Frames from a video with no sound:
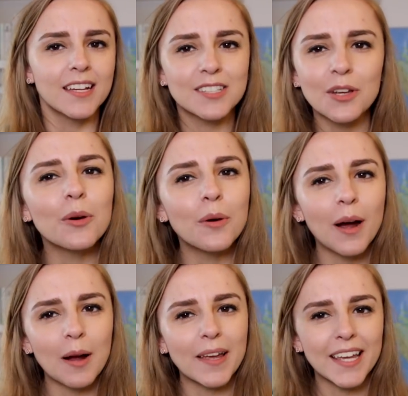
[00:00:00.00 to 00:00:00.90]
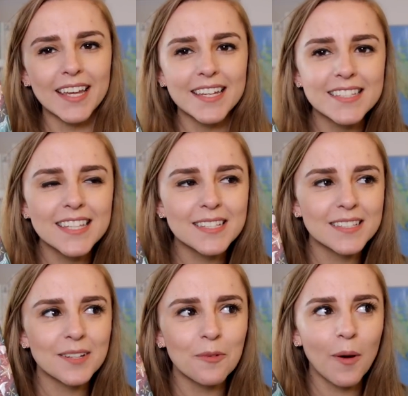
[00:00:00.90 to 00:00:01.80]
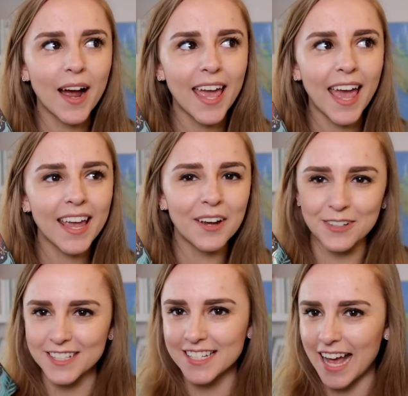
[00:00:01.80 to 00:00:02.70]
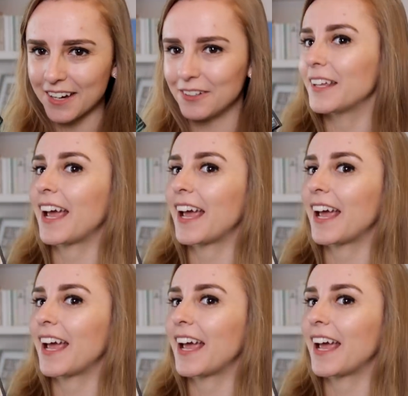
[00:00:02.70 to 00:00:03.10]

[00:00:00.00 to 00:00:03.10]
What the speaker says: So I'm like, is this YA or is this adult?